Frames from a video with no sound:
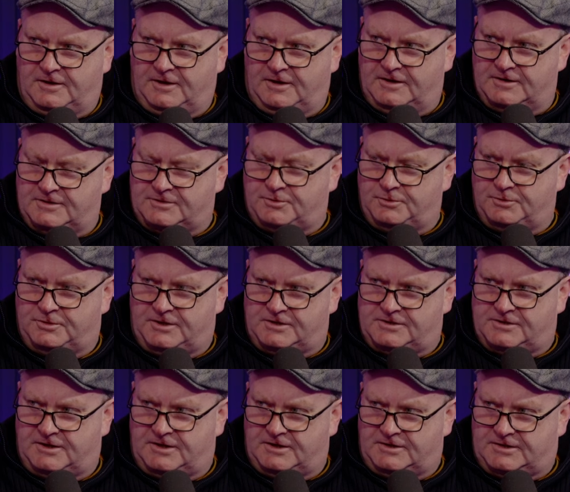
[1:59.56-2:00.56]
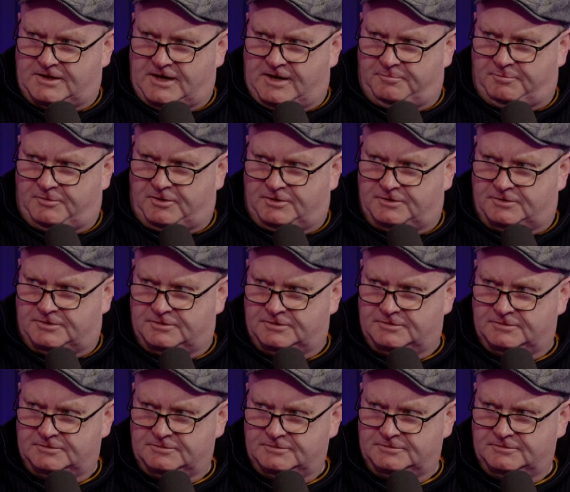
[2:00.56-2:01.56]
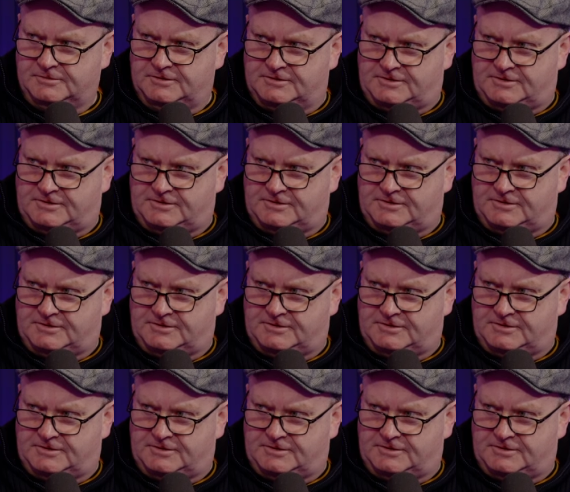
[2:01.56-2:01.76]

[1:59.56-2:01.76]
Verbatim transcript: Glasgow doesn't accept us? Is